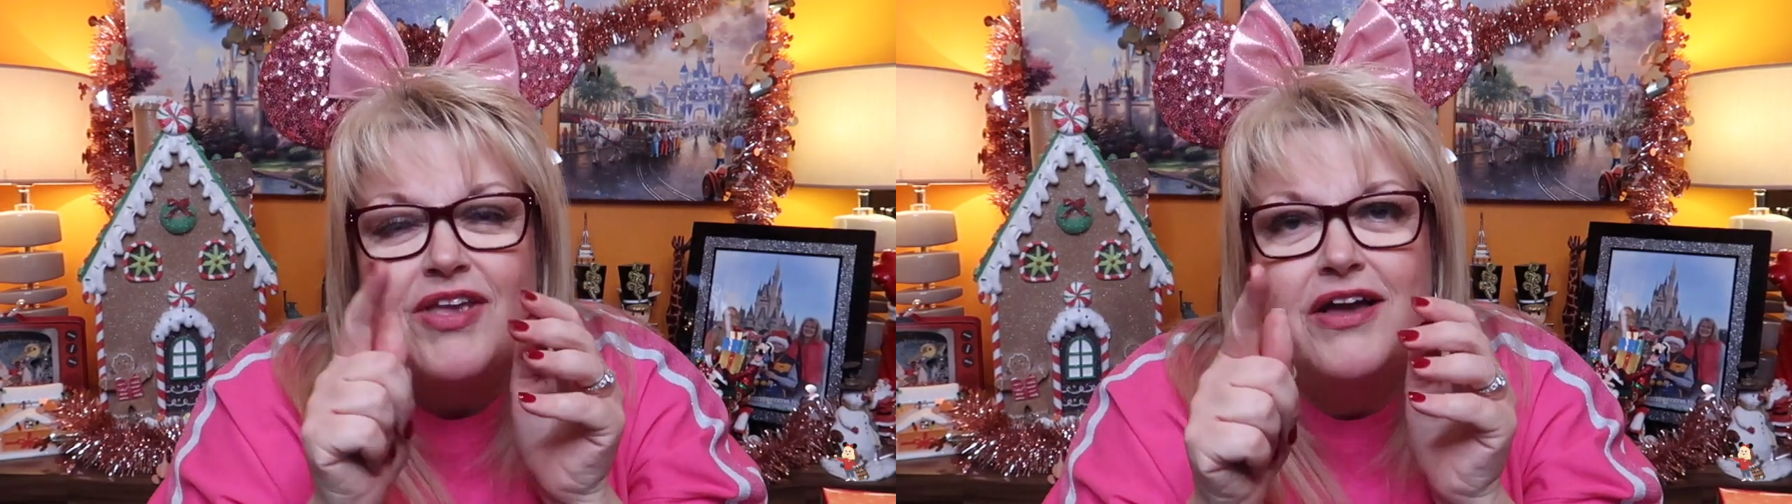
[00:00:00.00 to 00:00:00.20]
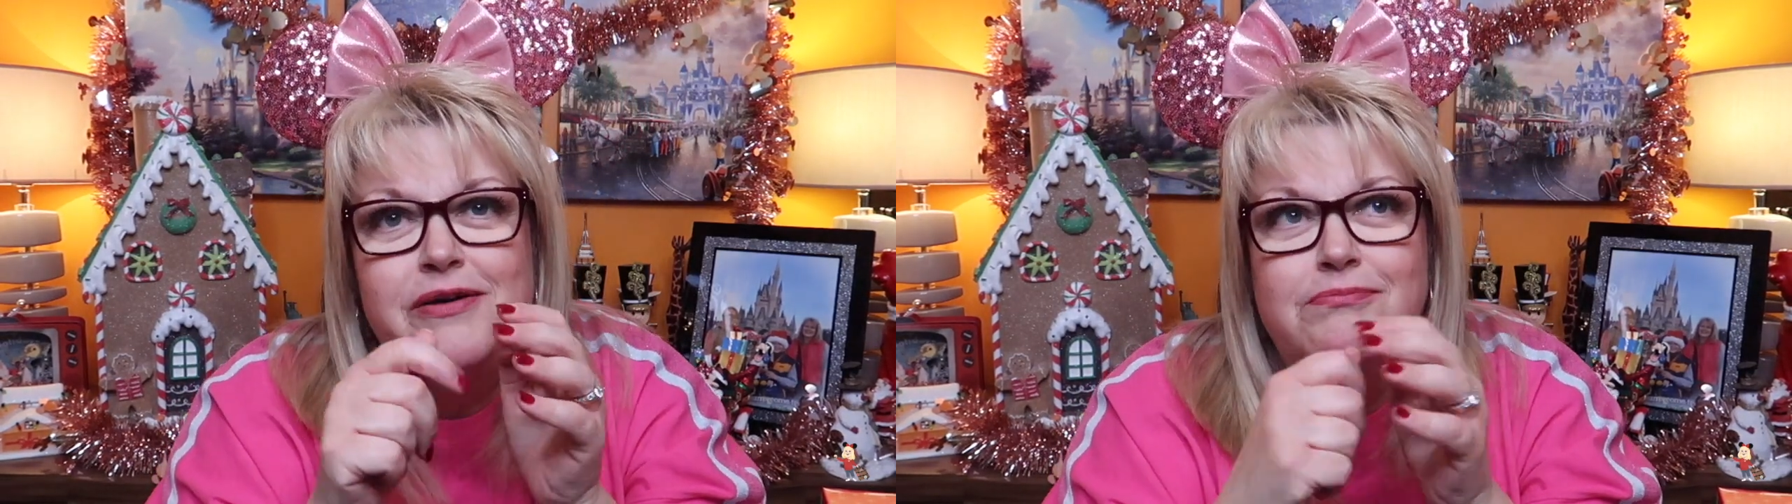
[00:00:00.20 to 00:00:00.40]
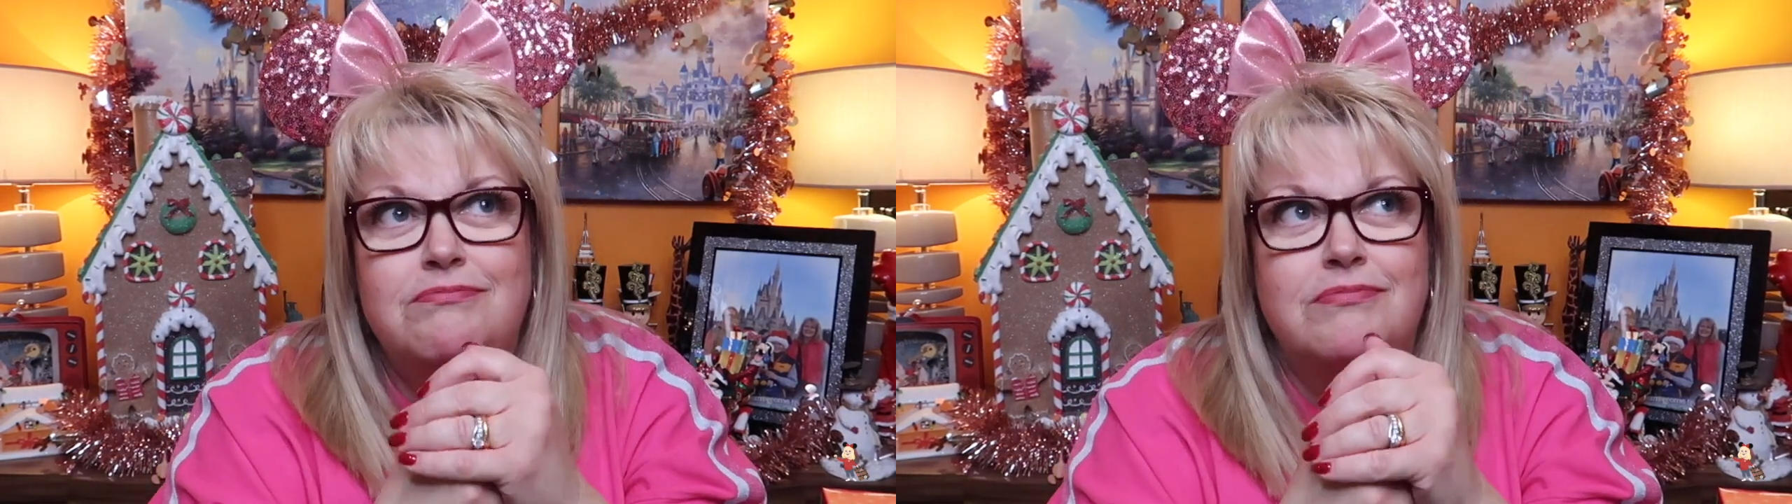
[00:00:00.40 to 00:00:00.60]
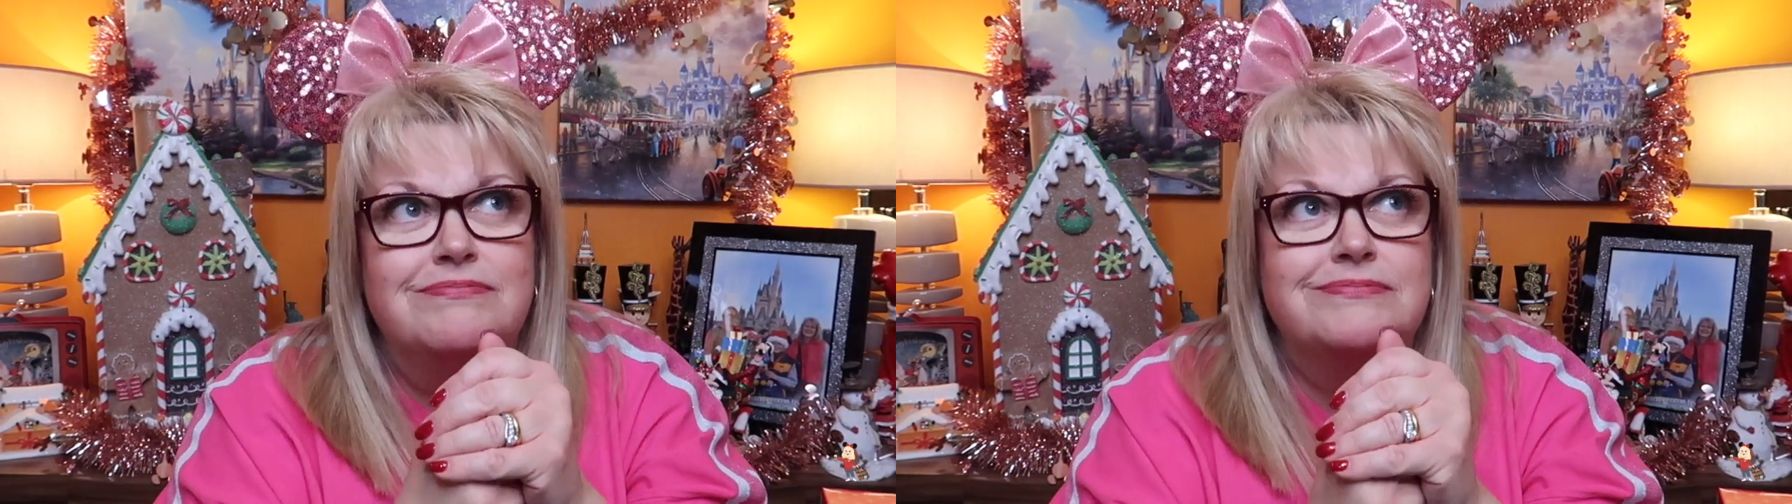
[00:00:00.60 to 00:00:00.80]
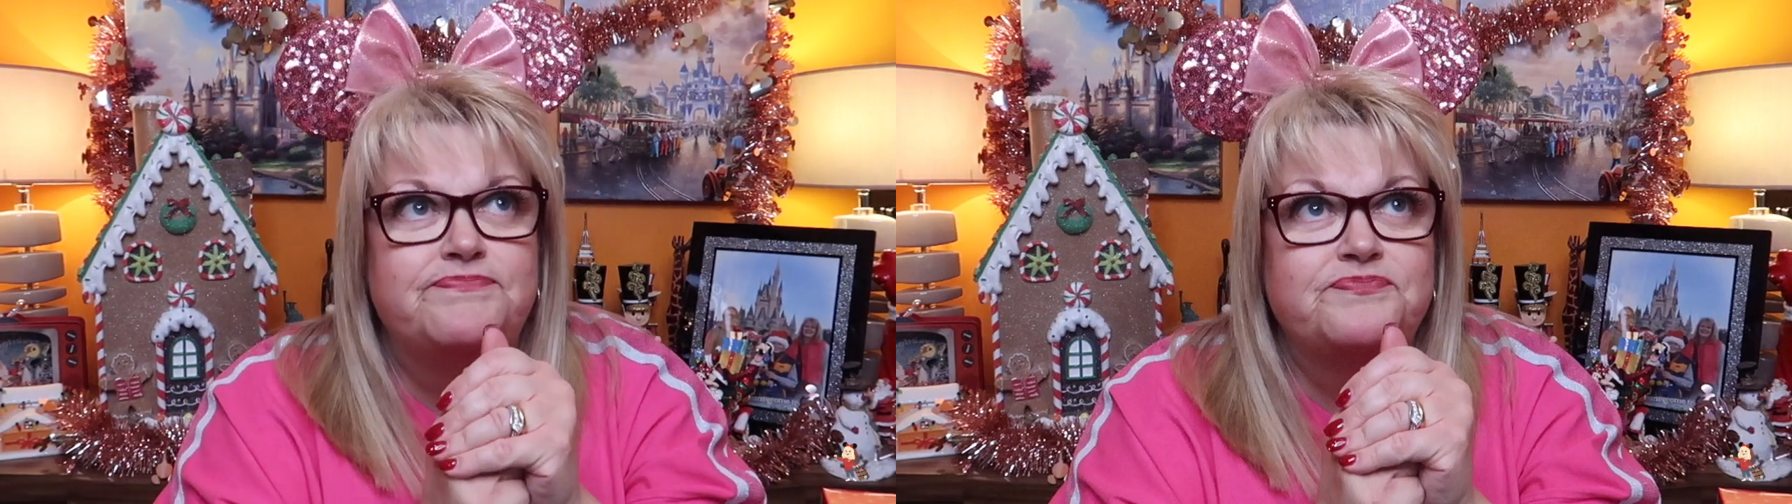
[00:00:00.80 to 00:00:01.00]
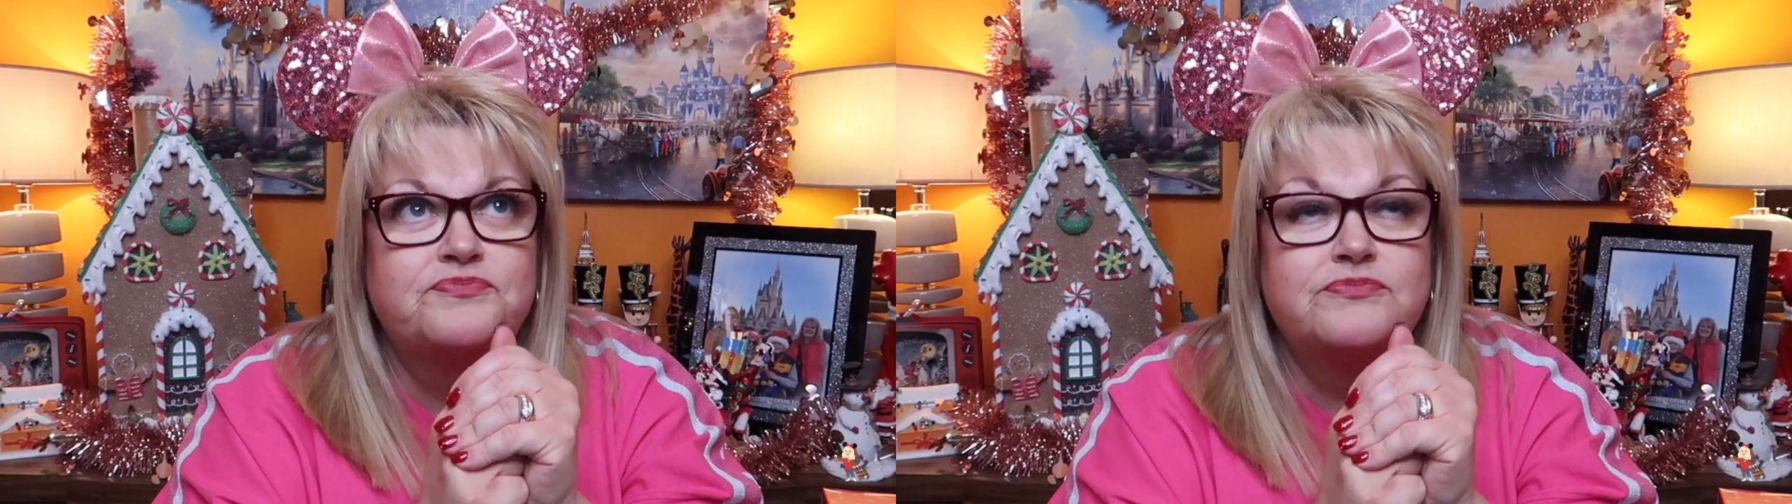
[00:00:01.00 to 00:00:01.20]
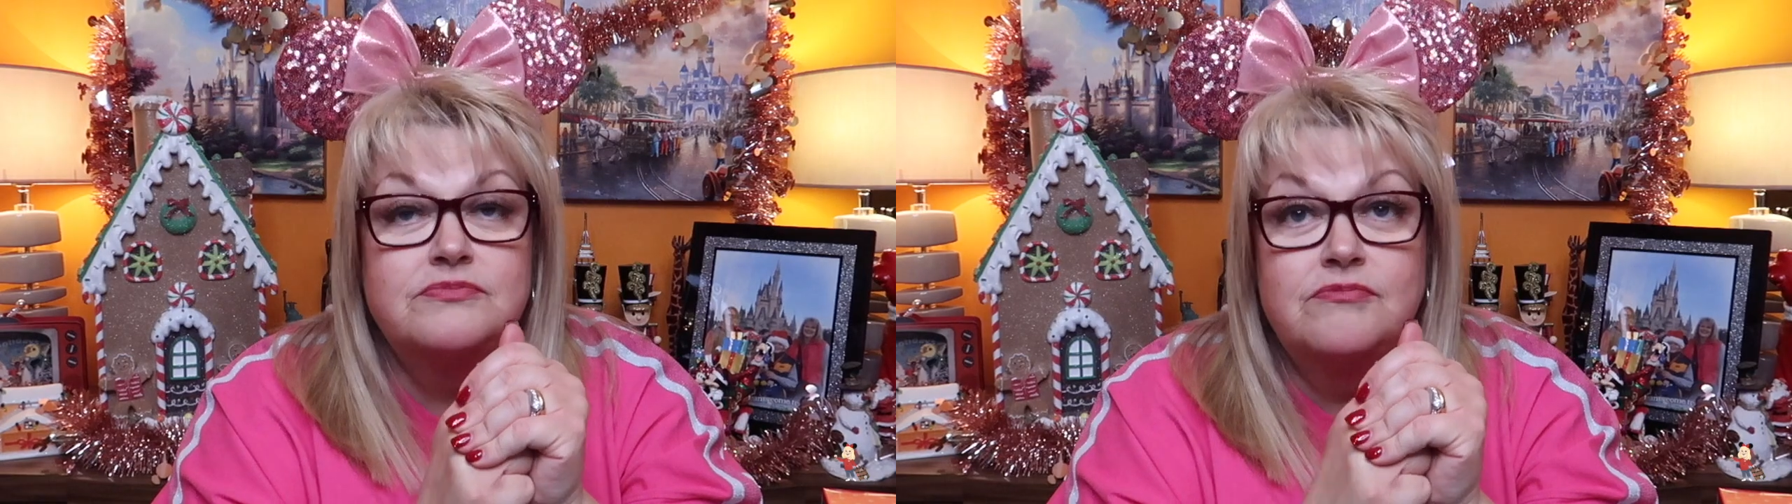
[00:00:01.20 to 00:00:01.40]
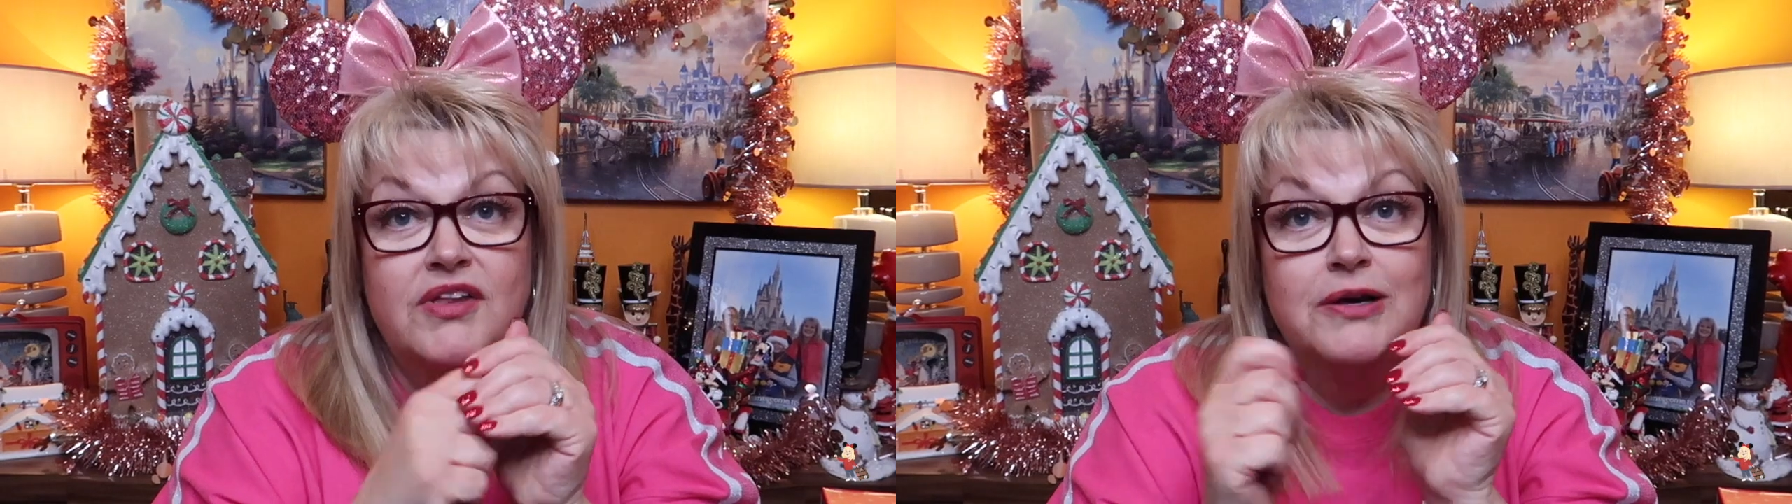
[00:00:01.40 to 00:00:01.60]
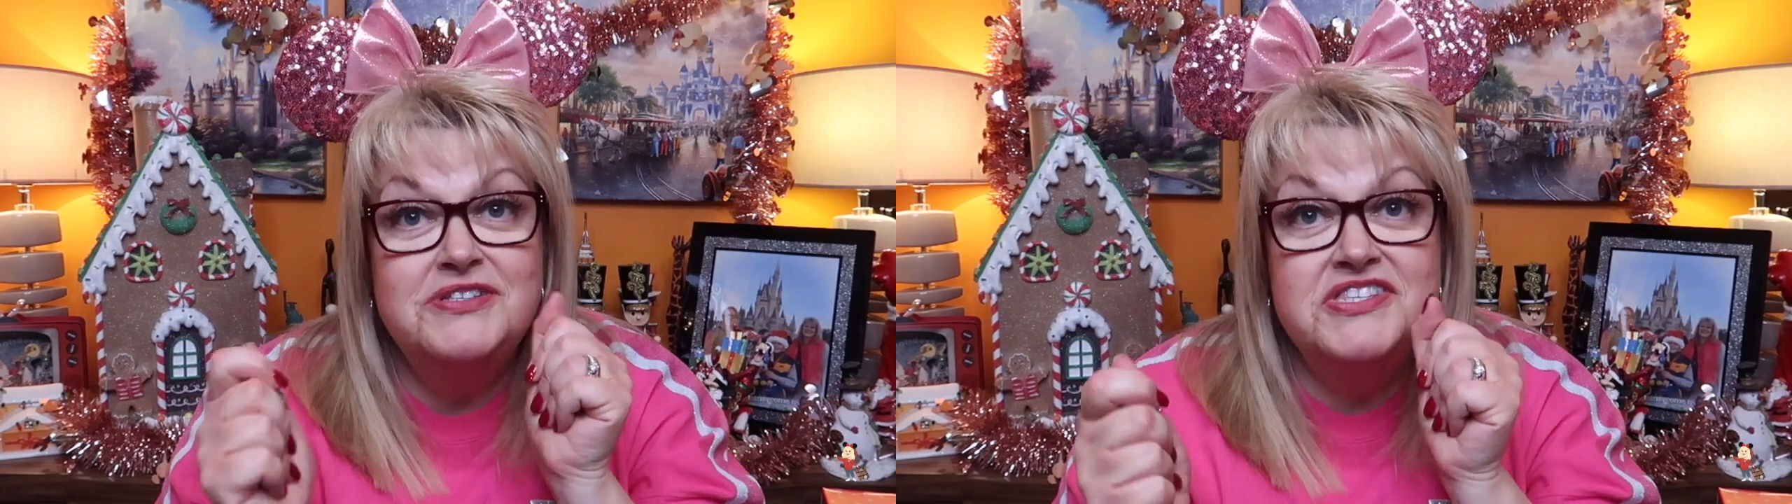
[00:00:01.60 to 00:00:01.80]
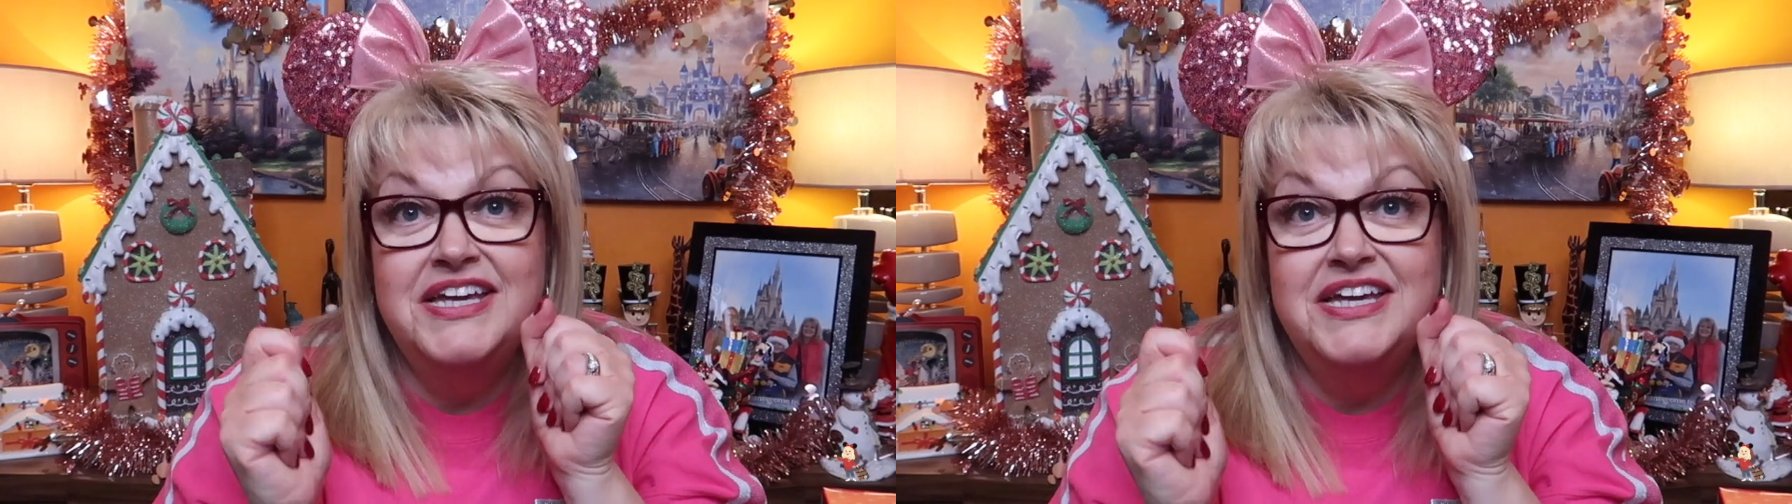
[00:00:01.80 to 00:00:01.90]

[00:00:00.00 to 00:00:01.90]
I was